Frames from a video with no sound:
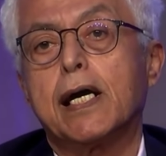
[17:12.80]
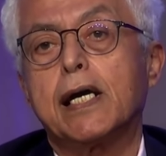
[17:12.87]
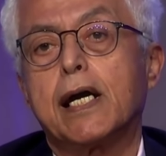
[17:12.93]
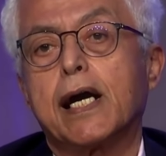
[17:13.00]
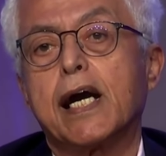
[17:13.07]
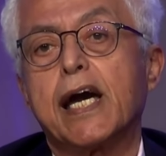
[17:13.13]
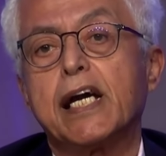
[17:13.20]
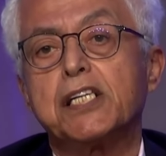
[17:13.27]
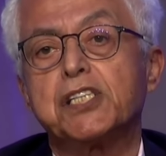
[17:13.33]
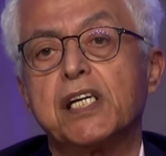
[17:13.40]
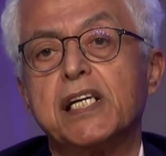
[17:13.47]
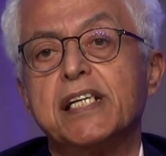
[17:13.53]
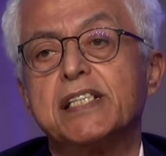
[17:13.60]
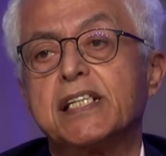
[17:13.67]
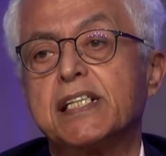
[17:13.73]
rare
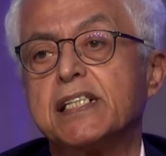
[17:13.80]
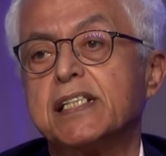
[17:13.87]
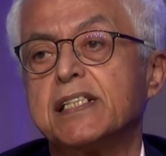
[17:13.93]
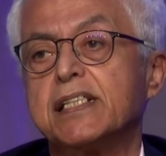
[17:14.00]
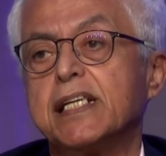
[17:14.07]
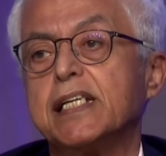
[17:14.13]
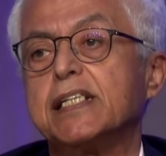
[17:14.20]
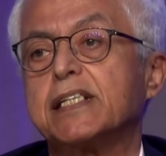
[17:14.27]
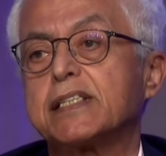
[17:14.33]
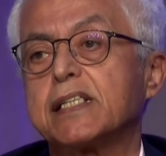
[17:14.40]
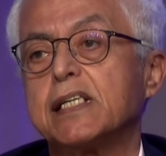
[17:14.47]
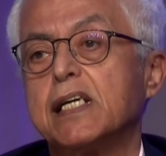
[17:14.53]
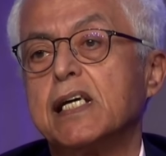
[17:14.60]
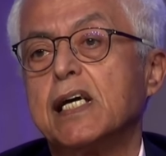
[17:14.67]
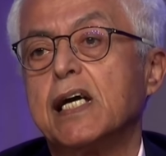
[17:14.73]
genetic disease.
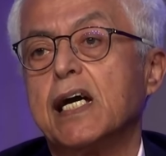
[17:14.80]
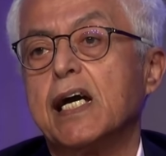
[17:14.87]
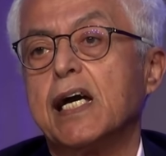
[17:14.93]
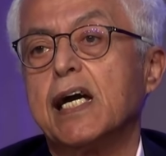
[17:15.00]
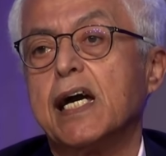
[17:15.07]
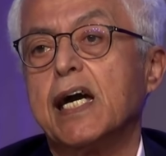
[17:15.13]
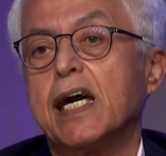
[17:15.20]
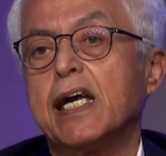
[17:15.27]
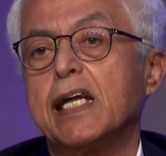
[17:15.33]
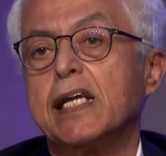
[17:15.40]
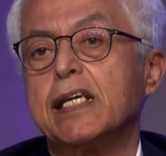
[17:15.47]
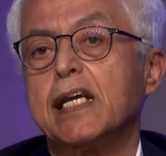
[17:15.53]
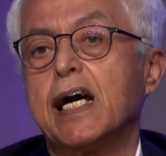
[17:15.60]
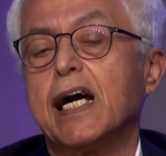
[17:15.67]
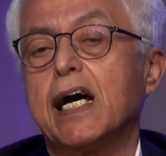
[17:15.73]

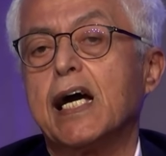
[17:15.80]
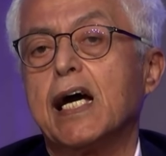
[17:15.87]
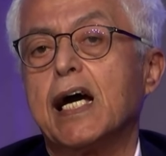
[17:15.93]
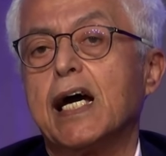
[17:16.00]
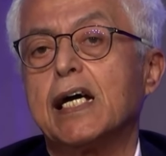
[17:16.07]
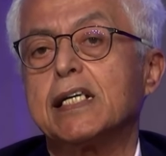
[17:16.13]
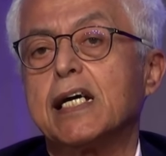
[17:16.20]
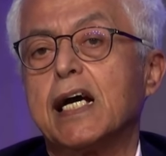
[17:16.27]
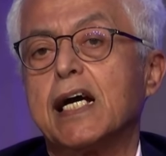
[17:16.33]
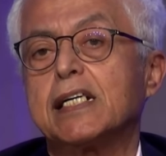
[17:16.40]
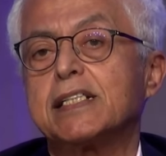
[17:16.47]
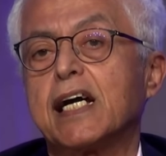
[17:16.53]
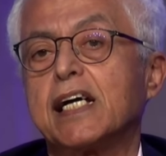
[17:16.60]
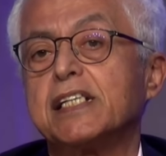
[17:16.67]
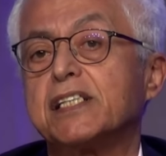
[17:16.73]
And as
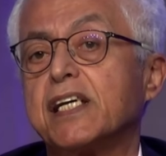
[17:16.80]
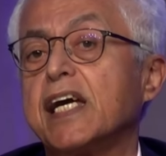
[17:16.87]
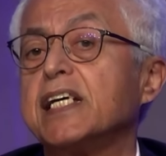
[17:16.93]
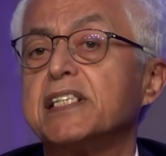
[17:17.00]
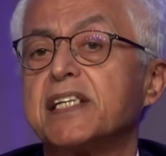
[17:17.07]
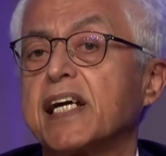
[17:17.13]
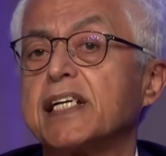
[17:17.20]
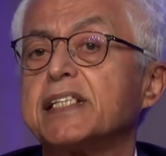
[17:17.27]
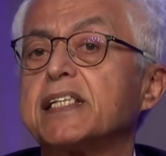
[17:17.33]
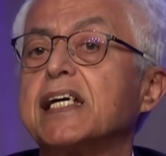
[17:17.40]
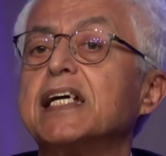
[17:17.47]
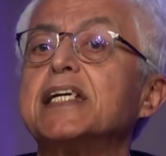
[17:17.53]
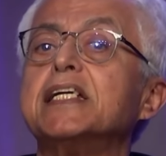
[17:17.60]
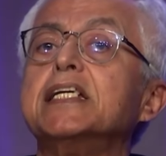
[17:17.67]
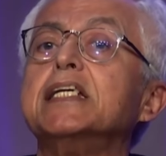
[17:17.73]
I say, there is
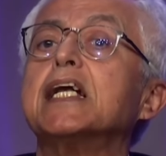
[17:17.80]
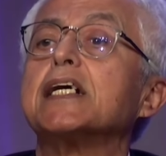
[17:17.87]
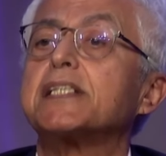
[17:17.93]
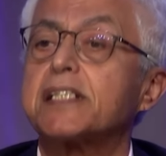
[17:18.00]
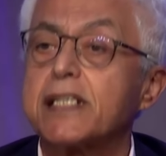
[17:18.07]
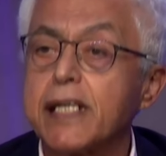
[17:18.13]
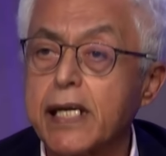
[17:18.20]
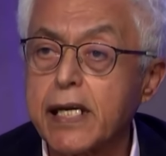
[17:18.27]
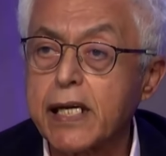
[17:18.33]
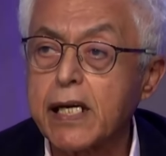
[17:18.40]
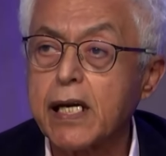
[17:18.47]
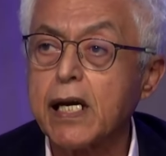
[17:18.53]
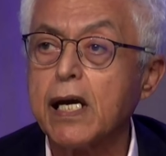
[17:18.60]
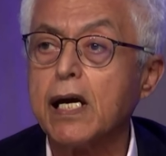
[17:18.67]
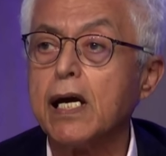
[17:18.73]
nothing
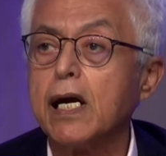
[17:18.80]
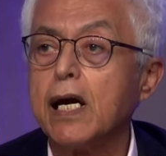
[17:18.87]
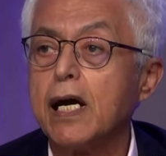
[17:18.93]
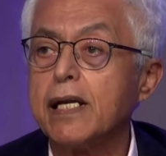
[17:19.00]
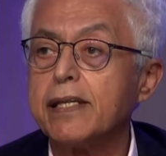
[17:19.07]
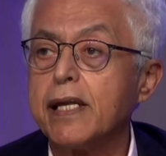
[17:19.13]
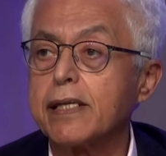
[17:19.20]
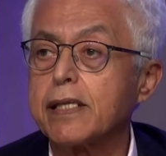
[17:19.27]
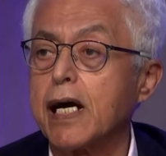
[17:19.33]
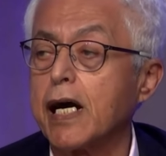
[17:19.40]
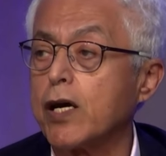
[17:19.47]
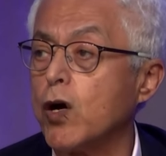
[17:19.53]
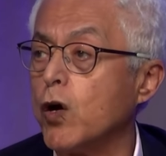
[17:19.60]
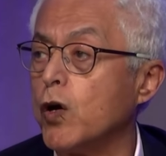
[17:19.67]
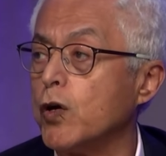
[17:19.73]
that I
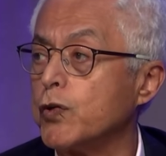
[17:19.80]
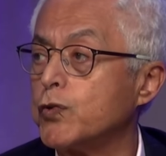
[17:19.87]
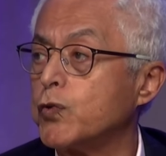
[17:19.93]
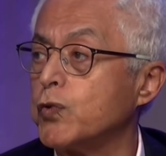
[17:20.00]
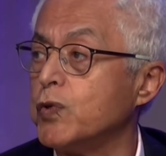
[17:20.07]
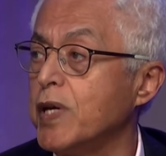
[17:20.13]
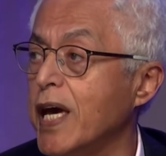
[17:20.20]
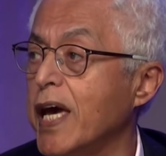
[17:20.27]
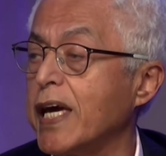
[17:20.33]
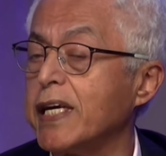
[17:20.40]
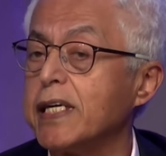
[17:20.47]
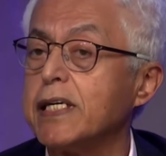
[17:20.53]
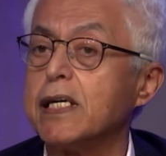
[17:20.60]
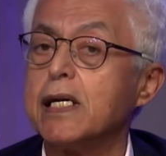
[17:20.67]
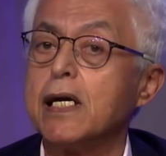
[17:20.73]
heard
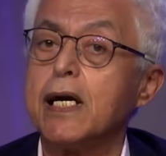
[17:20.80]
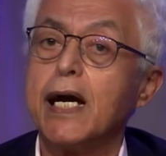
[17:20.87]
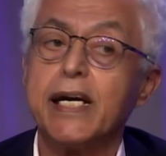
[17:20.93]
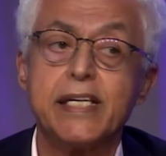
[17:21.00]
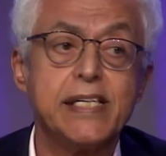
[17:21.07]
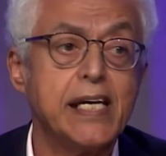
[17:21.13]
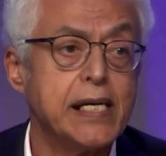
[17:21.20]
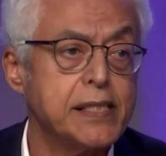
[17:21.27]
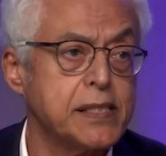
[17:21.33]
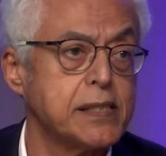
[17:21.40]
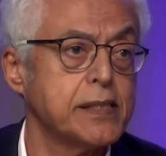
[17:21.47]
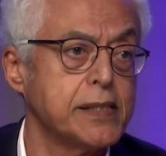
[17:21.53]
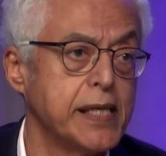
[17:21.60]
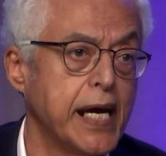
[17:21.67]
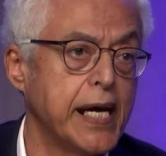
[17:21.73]
today and
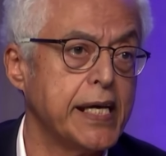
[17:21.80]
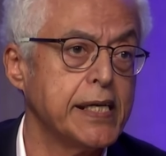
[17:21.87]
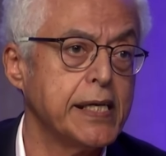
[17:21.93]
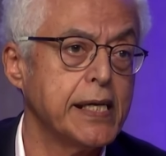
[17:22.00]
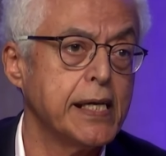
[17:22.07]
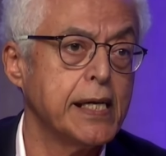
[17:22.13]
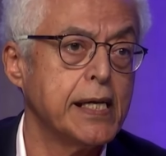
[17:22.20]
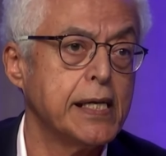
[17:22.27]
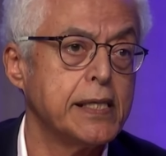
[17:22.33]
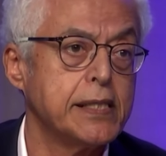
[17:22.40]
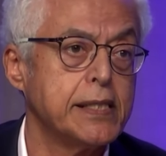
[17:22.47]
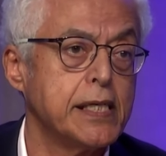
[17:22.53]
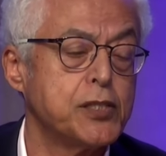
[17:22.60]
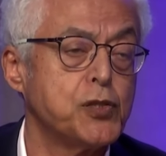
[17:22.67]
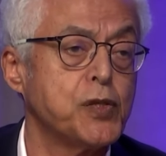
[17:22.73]
yesterday
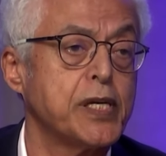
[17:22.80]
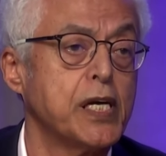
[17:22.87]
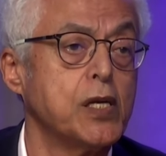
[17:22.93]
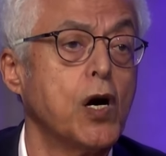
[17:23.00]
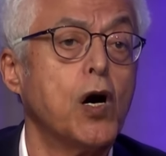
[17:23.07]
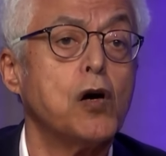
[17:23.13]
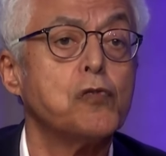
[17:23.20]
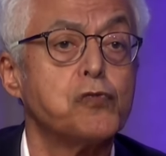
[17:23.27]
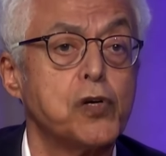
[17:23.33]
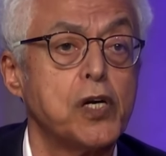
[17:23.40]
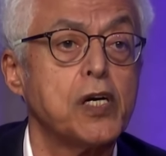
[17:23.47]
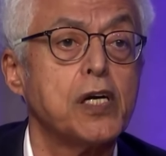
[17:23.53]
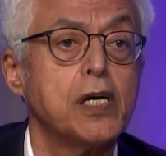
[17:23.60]
that you can offer